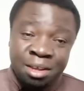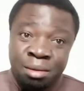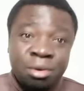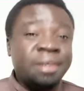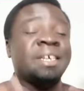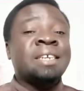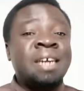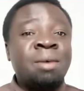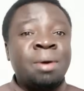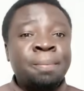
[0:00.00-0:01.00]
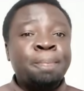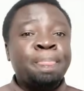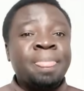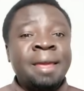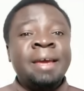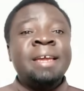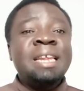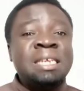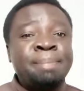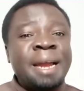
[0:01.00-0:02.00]
Because Gachagua,
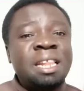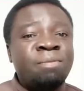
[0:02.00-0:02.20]
despite the